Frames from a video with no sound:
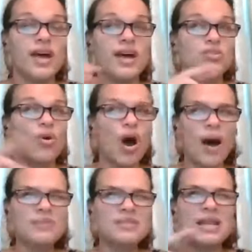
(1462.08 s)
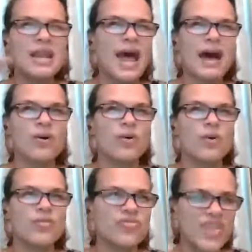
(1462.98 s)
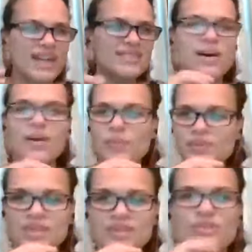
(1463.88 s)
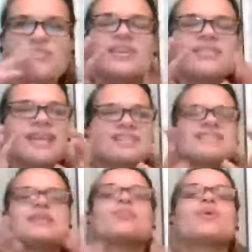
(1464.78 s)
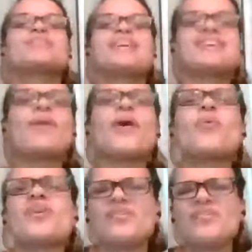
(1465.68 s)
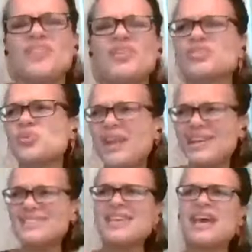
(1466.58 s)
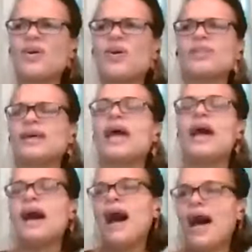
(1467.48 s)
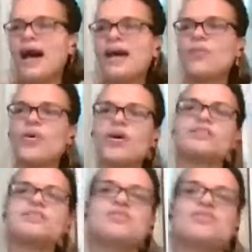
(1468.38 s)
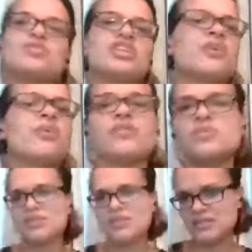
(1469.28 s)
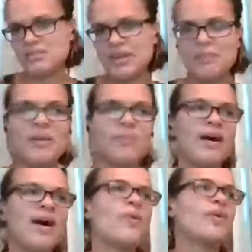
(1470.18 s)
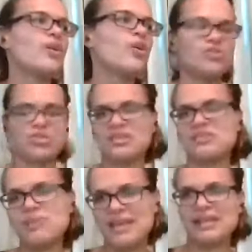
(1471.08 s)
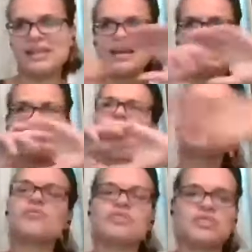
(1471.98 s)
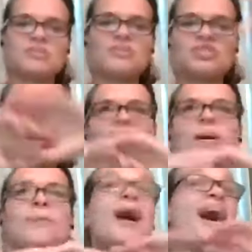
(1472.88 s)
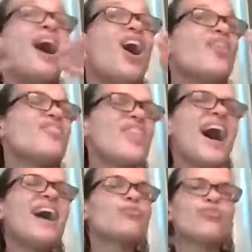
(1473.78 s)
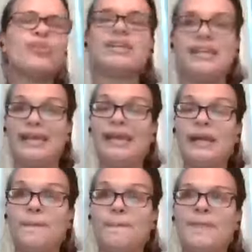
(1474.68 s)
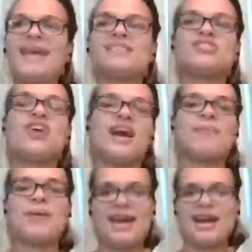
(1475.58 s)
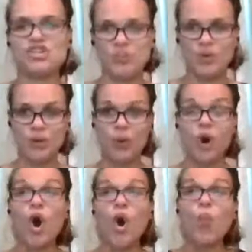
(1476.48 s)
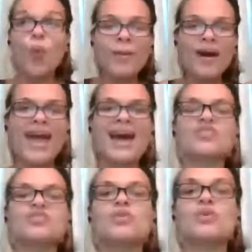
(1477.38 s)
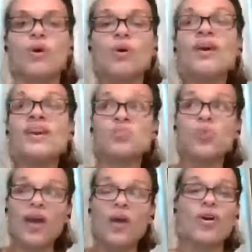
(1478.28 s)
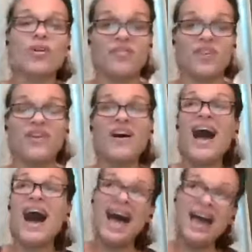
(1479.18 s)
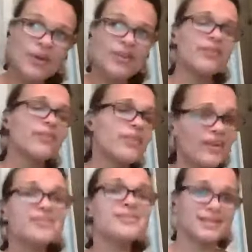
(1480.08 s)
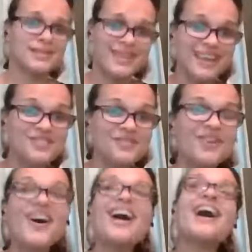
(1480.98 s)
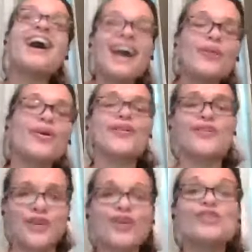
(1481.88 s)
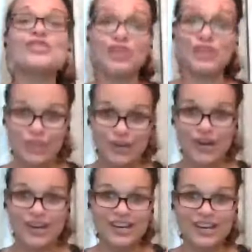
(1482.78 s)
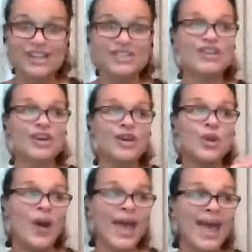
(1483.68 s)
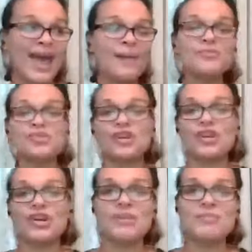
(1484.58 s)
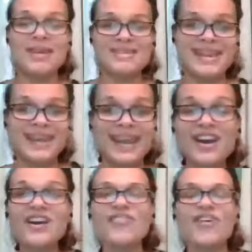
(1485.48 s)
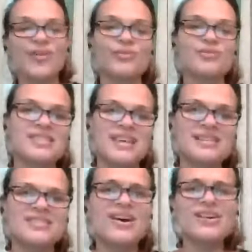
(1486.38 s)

And so up to now, that's how what the, the, the that's the what that's how I want to feel. So when I say a goal like I want to share oils this many people, I want to coach this many clients, I want to reach this much income. That really is not at my actual goal. What my actual goal is what I want to feel. I want to feel successful and I want to feel secure secure in who I am, secure in being taken care of, all those things.